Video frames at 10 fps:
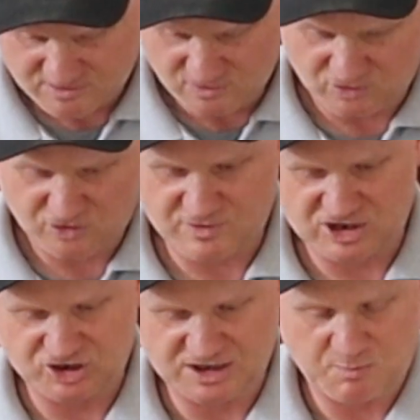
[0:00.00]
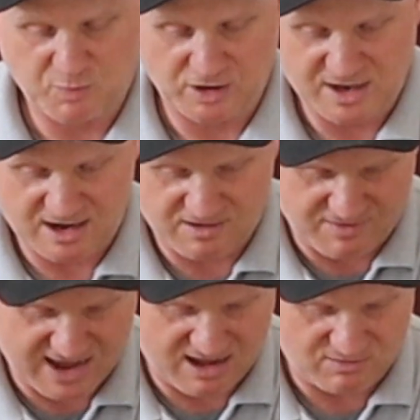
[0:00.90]
Just gradually pulling it
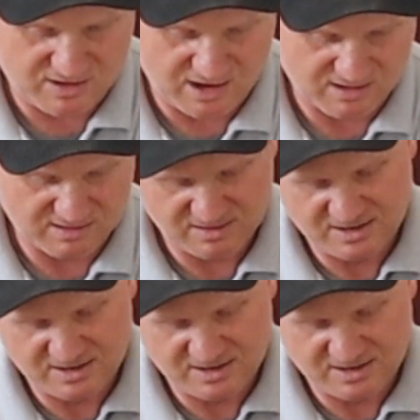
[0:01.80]
around.